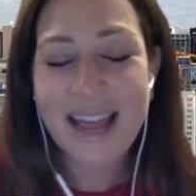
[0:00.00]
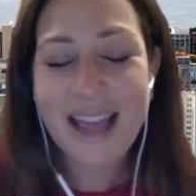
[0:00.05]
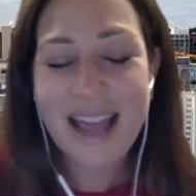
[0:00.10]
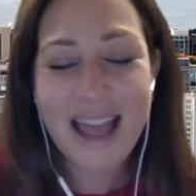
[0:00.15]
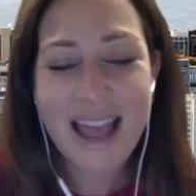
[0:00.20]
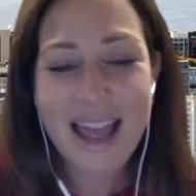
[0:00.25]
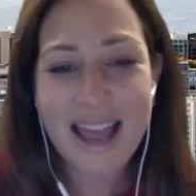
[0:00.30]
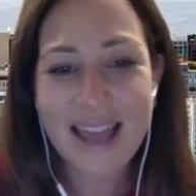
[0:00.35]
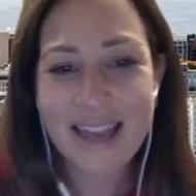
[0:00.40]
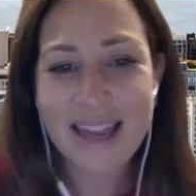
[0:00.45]

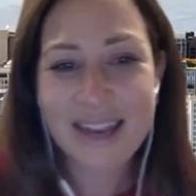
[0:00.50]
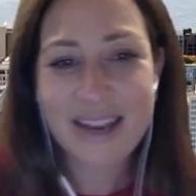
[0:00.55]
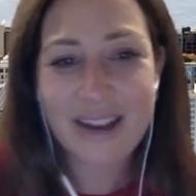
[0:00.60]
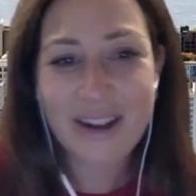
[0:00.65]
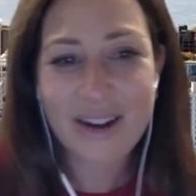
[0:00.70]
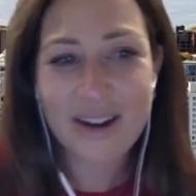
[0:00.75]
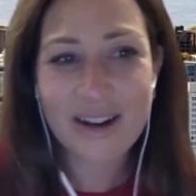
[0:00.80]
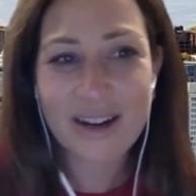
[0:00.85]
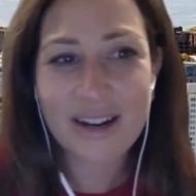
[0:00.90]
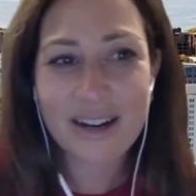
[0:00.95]
And
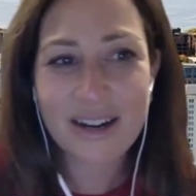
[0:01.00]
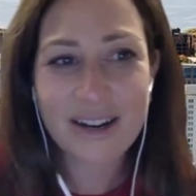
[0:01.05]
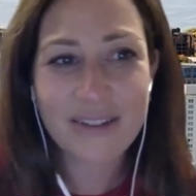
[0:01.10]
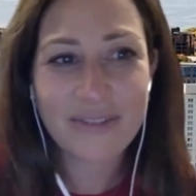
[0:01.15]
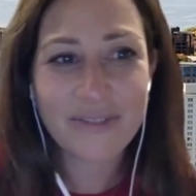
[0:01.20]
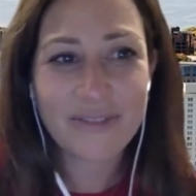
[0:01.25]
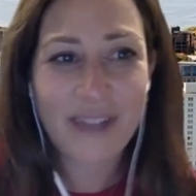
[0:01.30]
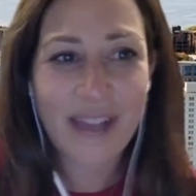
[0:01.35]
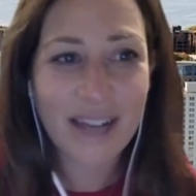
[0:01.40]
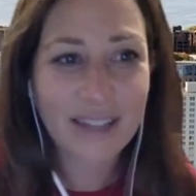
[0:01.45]
our
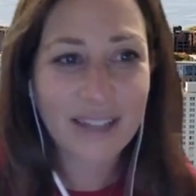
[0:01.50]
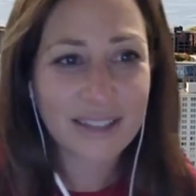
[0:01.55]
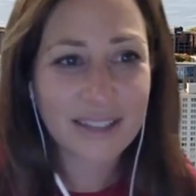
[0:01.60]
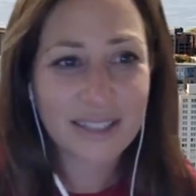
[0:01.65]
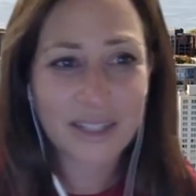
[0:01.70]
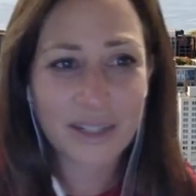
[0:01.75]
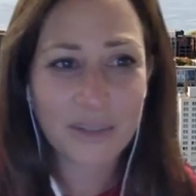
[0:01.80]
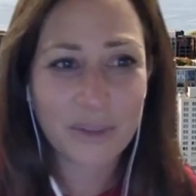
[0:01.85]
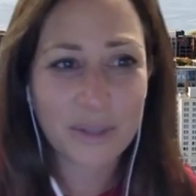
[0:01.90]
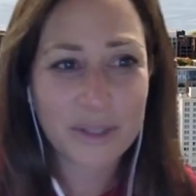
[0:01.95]
faculty
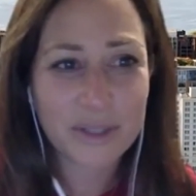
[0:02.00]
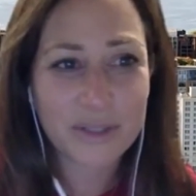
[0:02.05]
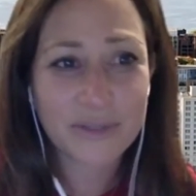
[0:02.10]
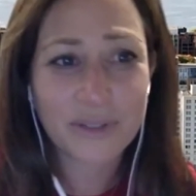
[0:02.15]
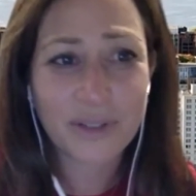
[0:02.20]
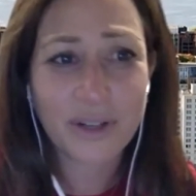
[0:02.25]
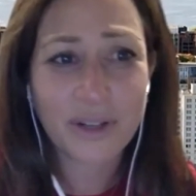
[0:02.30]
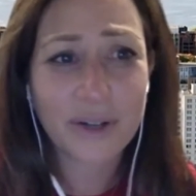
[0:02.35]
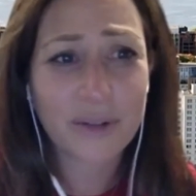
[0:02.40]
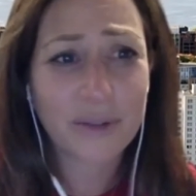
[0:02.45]
are wonderful.
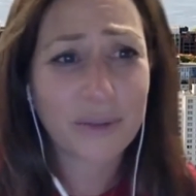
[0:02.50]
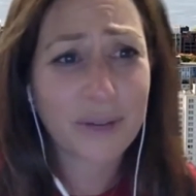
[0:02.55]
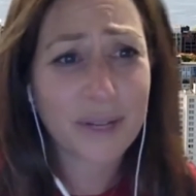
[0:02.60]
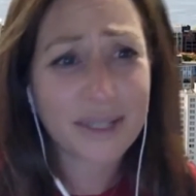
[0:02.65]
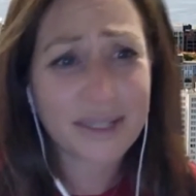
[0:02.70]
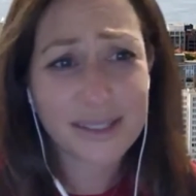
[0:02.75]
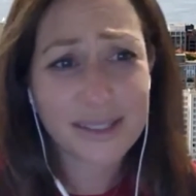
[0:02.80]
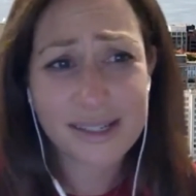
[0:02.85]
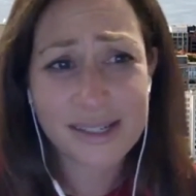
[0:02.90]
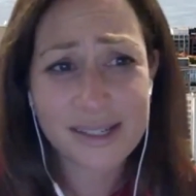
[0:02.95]
Our
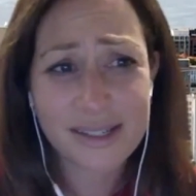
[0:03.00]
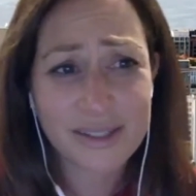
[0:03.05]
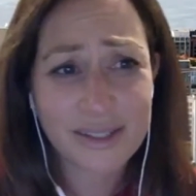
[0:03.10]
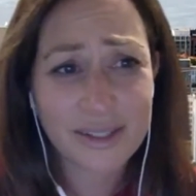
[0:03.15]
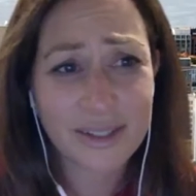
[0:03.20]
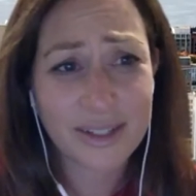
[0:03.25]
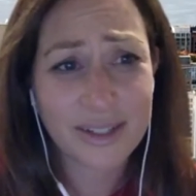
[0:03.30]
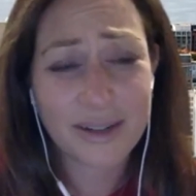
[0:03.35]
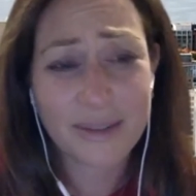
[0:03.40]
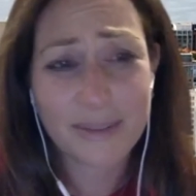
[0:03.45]
residents
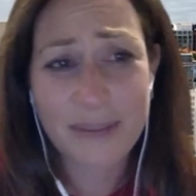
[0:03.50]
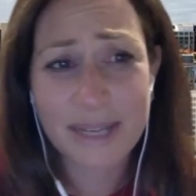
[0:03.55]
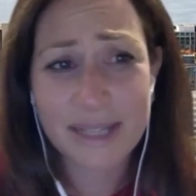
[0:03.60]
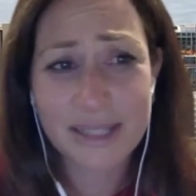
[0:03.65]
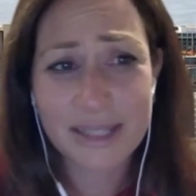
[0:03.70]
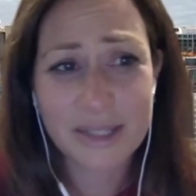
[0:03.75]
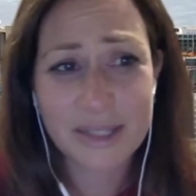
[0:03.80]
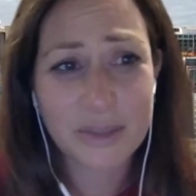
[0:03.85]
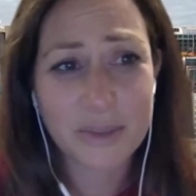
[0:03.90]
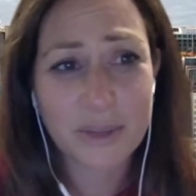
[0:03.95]
are amazing
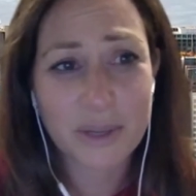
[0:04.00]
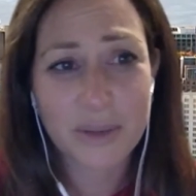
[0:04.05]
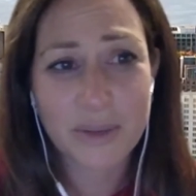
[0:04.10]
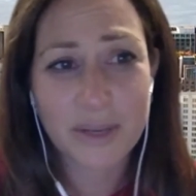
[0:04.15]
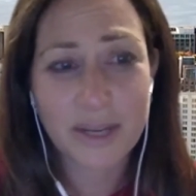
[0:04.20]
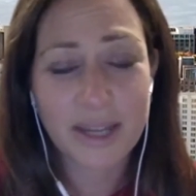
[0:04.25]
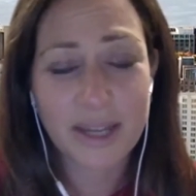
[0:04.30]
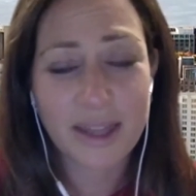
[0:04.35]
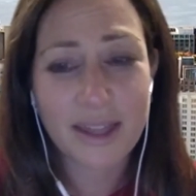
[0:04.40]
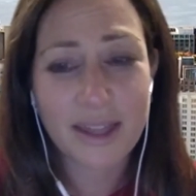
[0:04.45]
to work
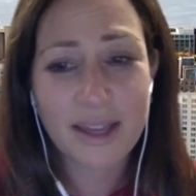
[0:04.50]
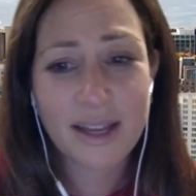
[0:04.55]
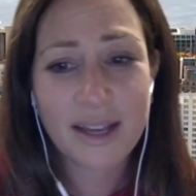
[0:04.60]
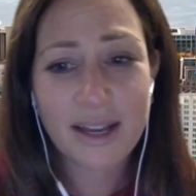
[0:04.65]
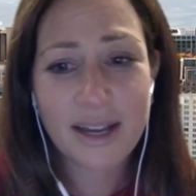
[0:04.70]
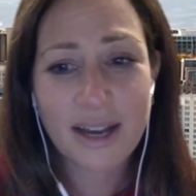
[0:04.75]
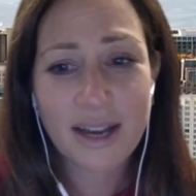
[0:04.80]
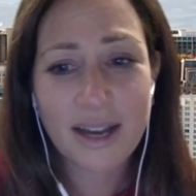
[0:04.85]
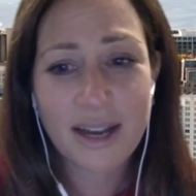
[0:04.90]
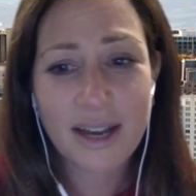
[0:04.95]
with.
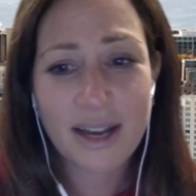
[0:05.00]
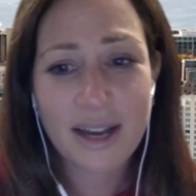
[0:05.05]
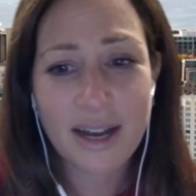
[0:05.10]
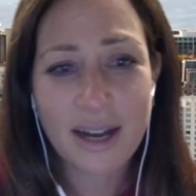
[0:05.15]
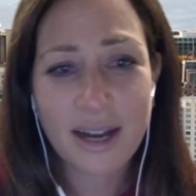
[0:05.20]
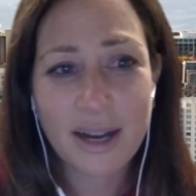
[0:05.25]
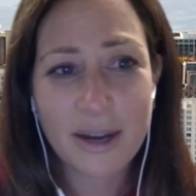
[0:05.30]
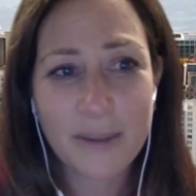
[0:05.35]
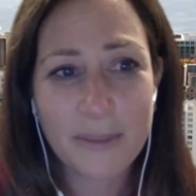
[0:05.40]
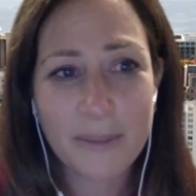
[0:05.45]

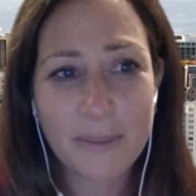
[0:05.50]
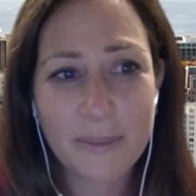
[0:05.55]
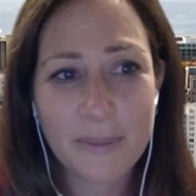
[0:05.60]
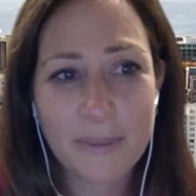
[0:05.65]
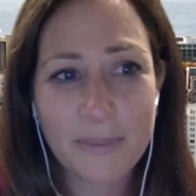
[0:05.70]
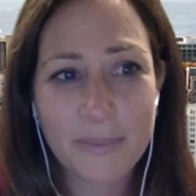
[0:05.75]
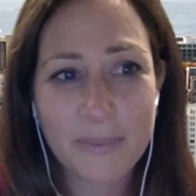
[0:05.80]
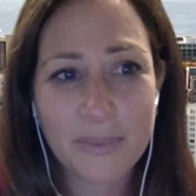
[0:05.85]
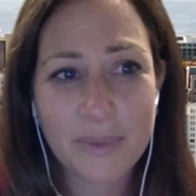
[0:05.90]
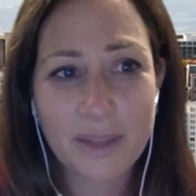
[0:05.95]

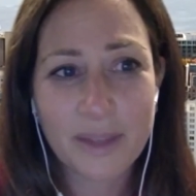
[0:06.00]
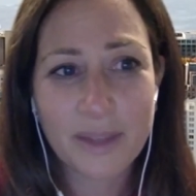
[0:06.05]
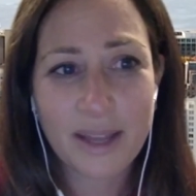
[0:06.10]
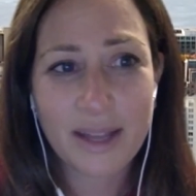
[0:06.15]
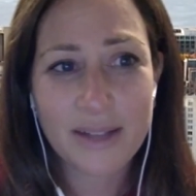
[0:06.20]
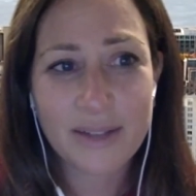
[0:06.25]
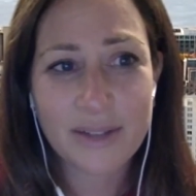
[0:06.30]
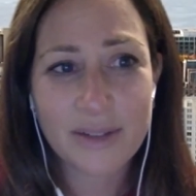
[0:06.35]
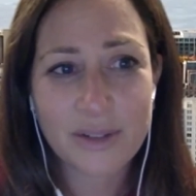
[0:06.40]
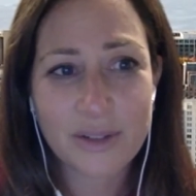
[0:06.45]
And
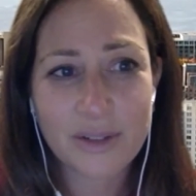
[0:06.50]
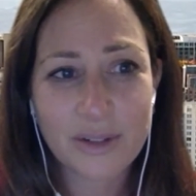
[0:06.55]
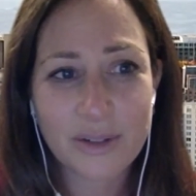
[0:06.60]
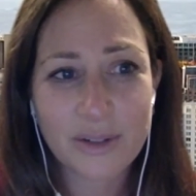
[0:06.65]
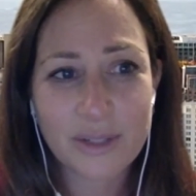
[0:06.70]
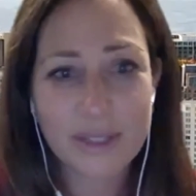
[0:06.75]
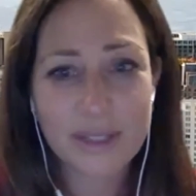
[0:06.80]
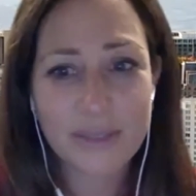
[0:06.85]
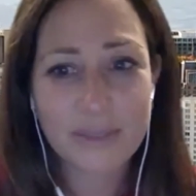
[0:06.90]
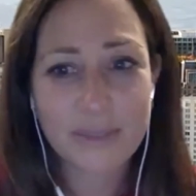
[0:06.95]
so
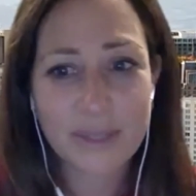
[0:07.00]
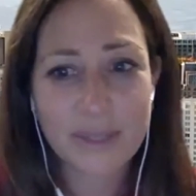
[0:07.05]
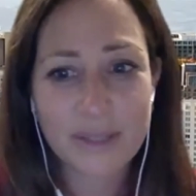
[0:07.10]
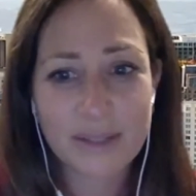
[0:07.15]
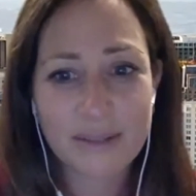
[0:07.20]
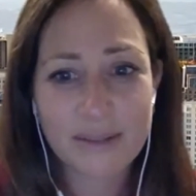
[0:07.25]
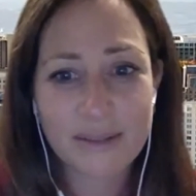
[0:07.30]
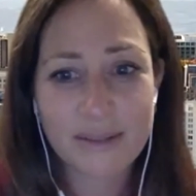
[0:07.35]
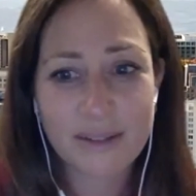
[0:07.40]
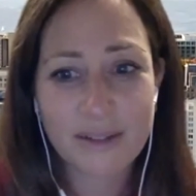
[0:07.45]
it's
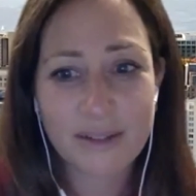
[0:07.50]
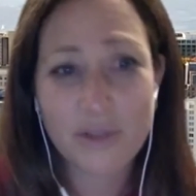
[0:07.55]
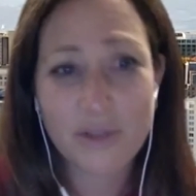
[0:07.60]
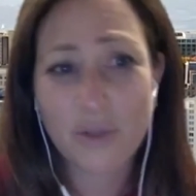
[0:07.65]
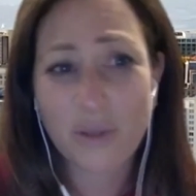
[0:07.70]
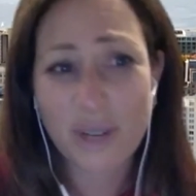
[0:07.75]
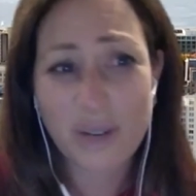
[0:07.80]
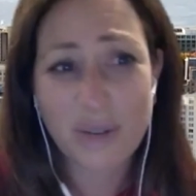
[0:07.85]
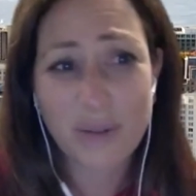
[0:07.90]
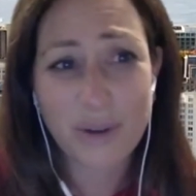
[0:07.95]
been a
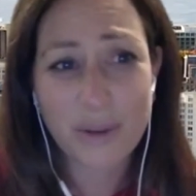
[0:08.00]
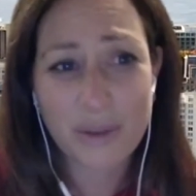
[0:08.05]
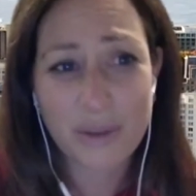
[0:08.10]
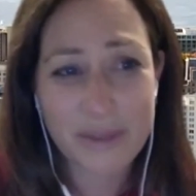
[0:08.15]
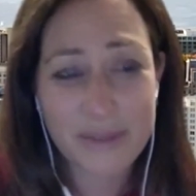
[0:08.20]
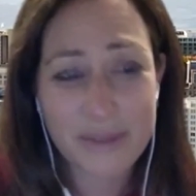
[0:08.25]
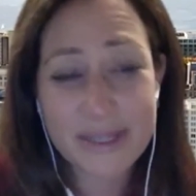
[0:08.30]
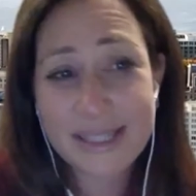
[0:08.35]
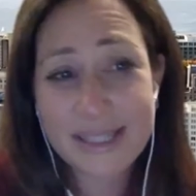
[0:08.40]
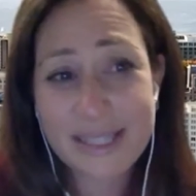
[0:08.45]
joy to work with
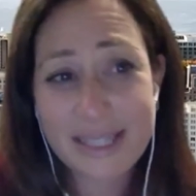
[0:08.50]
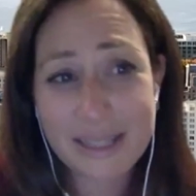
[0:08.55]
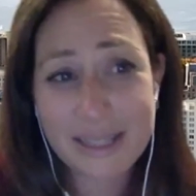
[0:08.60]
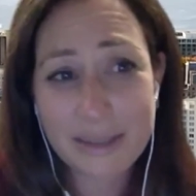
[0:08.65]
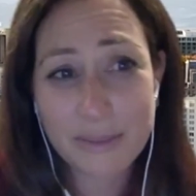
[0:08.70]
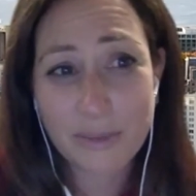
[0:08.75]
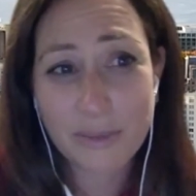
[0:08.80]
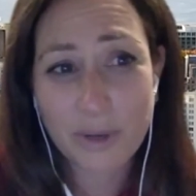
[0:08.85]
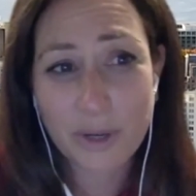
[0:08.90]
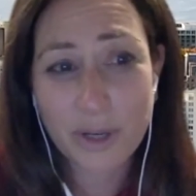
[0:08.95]
them and see
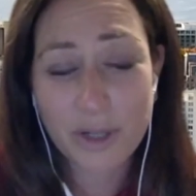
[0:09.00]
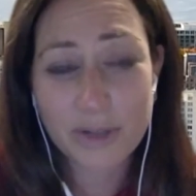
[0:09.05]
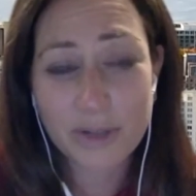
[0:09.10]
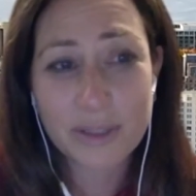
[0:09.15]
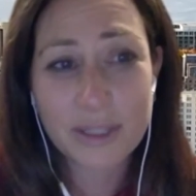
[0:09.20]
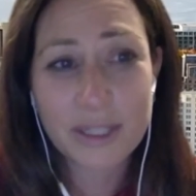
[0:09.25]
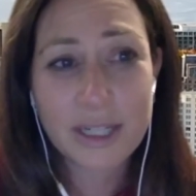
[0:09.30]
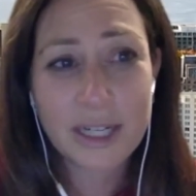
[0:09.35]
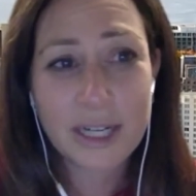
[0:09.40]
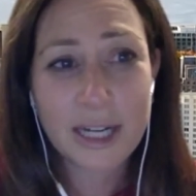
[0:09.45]
them grow,
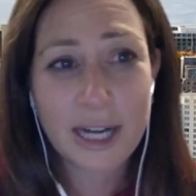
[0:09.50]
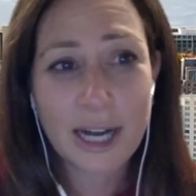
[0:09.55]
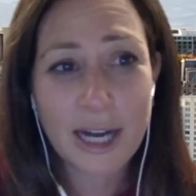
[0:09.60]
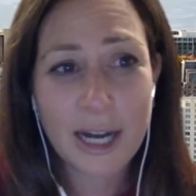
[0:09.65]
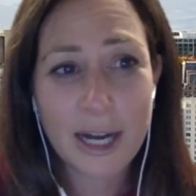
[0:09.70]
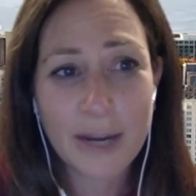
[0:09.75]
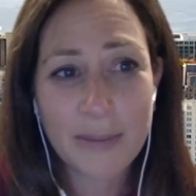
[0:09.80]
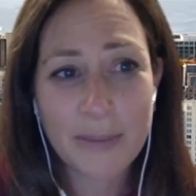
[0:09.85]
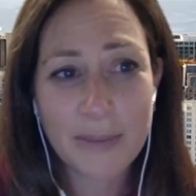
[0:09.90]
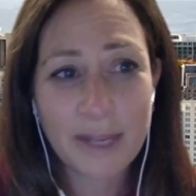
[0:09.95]

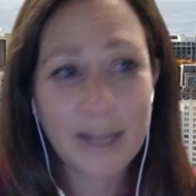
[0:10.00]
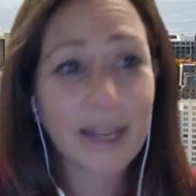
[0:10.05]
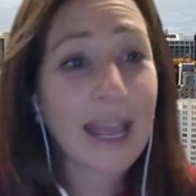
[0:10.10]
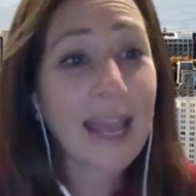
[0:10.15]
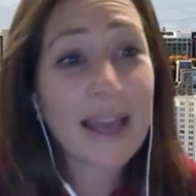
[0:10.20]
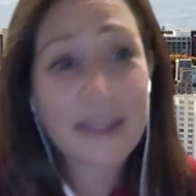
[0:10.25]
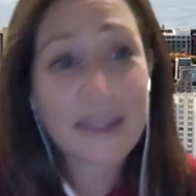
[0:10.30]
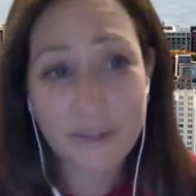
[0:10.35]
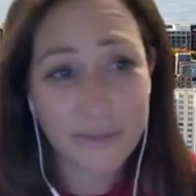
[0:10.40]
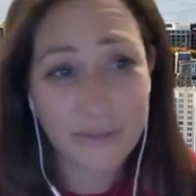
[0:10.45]
and
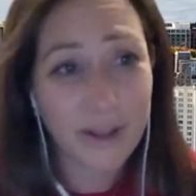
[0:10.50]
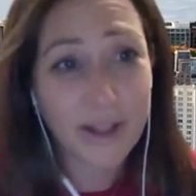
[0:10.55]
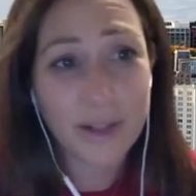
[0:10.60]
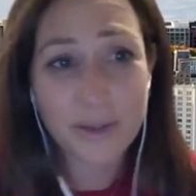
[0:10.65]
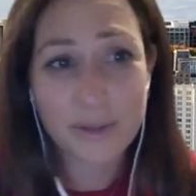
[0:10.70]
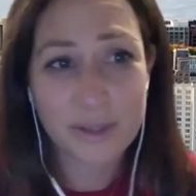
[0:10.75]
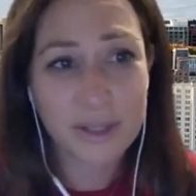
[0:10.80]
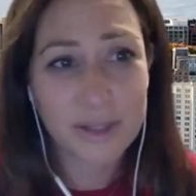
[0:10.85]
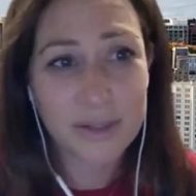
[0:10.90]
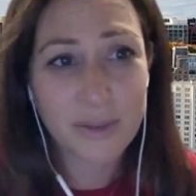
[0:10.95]
the fellows
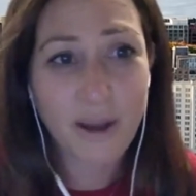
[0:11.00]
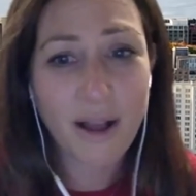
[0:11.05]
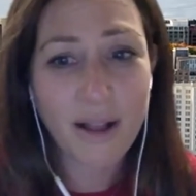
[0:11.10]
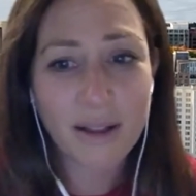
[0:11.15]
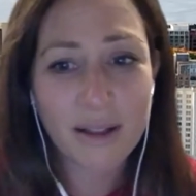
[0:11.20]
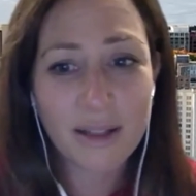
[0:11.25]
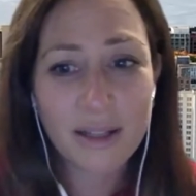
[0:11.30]
as well.